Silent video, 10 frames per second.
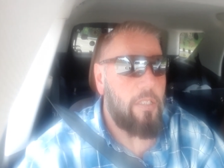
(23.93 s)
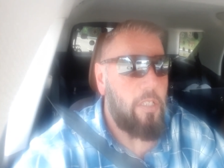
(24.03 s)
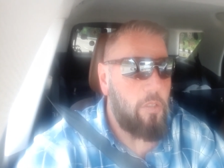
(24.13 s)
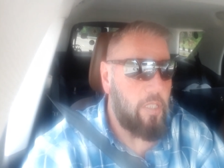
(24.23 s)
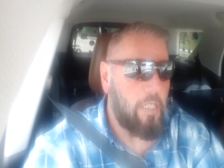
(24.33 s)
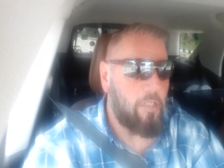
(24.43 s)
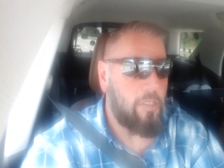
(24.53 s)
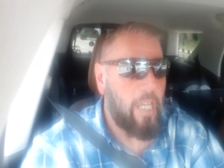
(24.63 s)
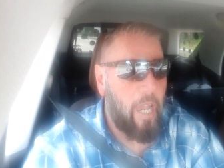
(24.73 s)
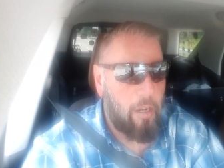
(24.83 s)
using your
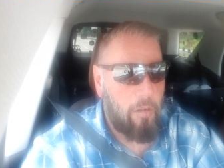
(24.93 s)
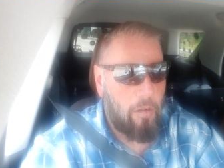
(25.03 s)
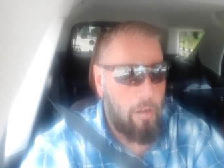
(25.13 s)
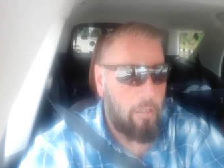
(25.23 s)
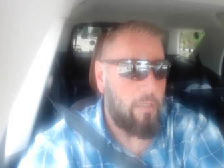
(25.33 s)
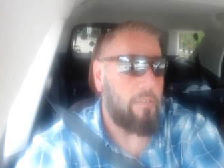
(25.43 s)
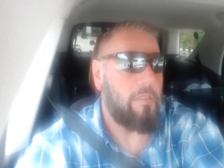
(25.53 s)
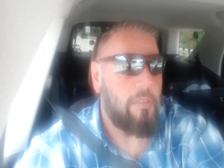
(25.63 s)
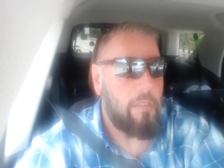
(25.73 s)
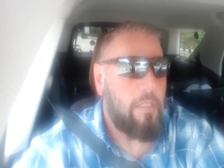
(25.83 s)
tire
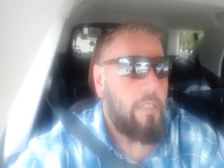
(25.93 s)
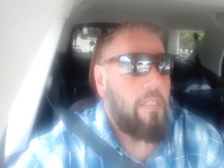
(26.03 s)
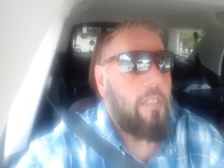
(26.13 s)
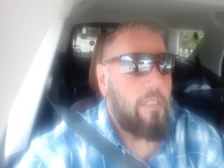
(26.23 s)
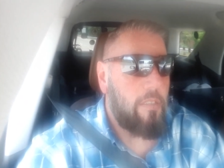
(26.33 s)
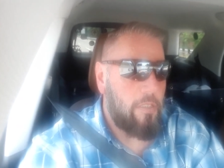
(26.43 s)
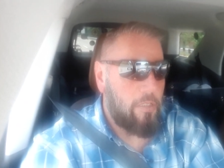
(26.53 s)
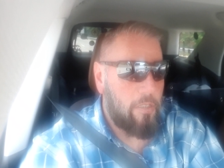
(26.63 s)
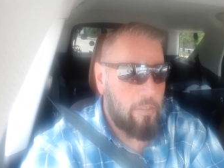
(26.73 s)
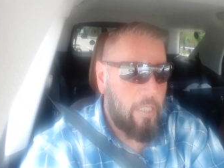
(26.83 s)
iron,
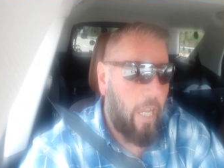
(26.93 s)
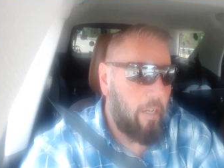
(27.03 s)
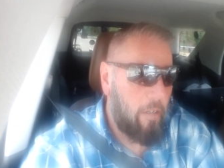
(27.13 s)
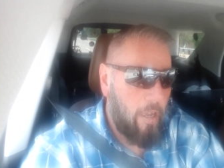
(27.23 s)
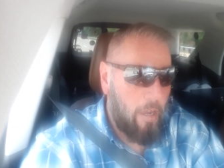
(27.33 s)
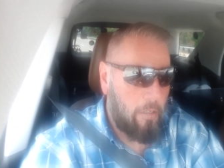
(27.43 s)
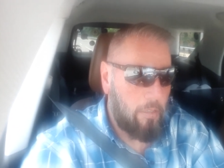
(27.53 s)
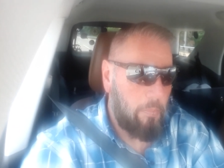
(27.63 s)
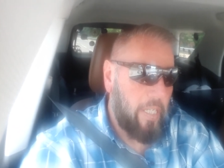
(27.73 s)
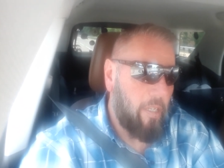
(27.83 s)
your tire
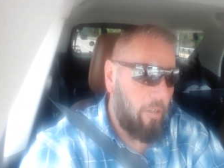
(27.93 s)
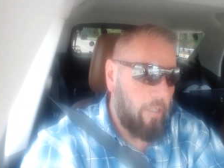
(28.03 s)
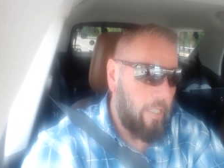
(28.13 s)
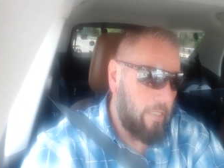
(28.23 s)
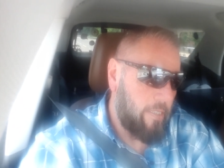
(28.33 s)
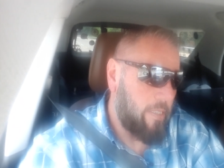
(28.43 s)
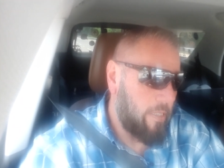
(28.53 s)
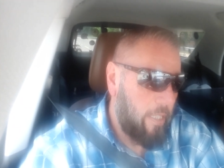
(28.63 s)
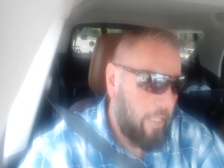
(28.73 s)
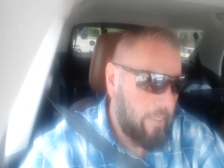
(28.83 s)
iron
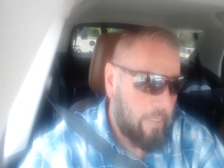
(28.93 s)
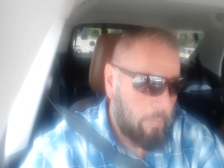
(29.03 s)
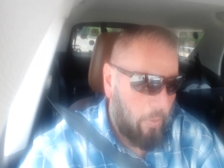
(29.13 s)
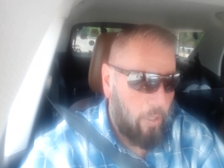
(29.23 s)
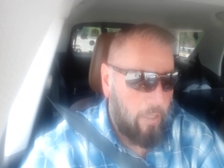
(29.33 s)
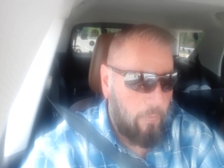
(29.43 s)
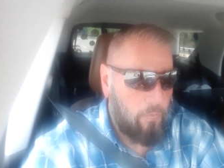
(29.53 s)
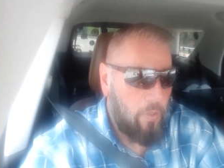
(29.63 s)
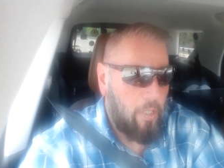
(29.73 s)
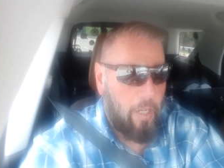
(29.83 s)
because it's part of
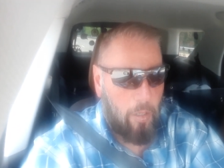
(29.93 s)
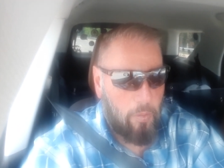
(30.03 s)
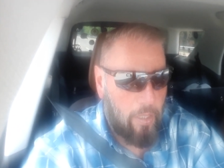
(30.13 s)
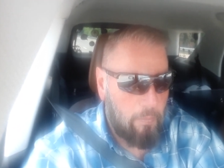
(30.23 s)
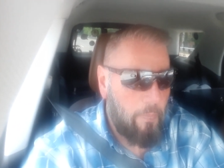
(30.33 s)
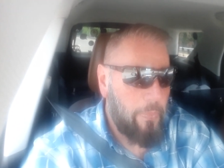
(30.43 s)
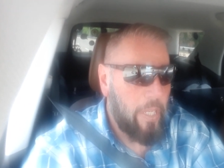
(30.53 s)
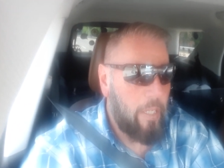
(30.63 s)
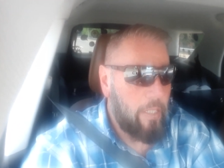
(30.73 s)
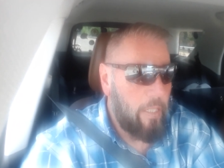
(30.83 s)
you know
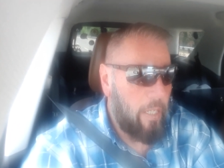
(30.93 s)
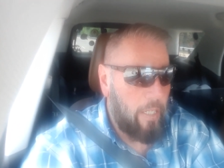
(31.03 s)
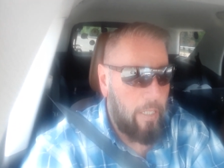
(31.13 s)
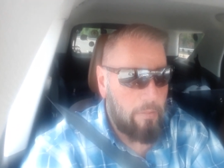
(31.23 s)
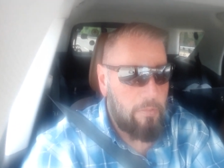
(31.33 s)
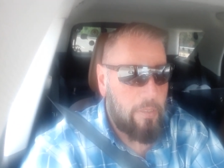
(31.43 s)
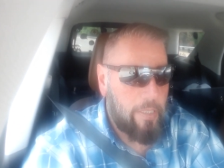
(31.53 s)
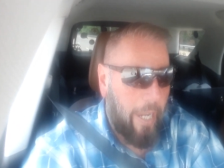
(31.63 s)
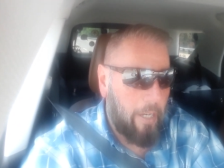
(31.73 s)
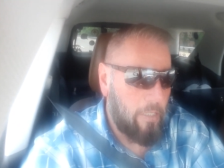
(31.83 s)

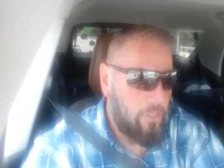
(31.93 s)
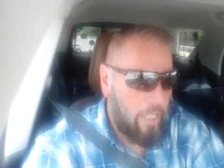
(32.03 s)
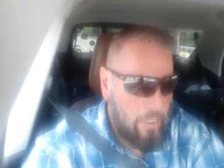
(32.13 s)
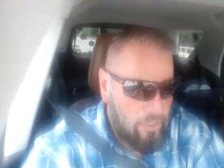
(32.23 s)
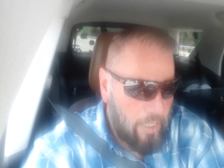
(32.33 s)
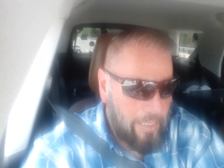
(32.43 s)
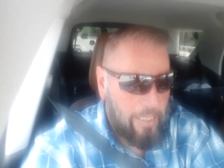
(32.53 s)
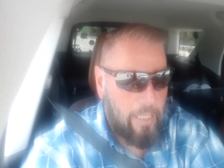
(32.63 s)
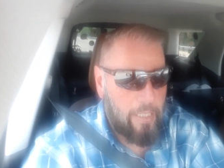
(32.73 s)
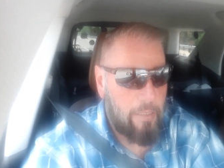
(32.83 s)
tire changing
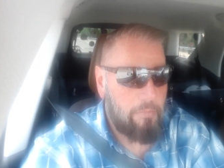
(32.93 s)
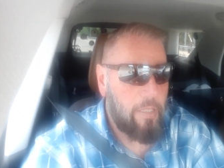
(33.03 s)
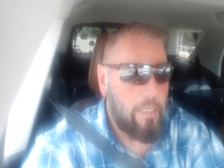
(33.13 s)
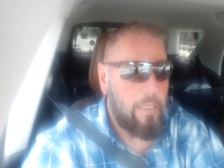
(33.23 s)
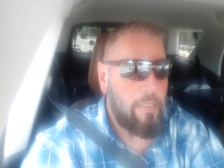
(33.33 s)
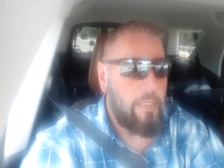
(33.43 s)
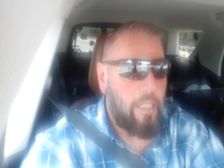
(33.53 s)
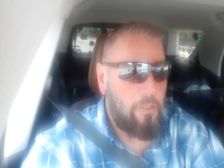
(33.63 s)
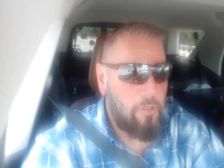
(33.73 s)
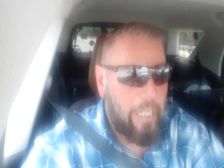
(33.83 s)
kit
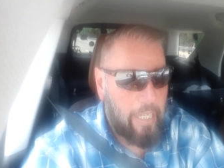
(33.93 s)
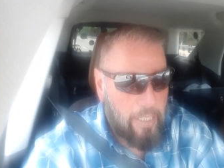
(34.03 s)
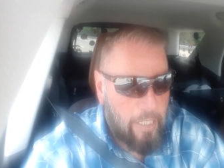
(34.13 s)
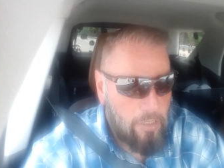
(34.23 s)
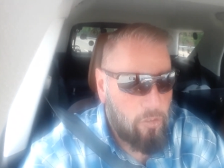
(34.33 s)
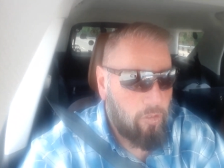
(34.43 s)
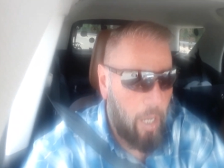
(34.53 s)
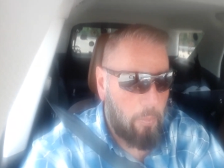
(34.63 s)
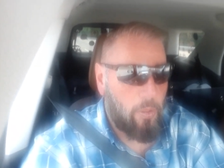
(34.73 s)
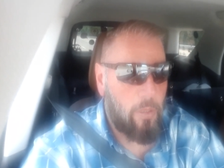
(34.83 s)
and you can't get in
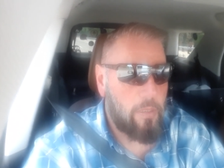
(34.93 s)
trouble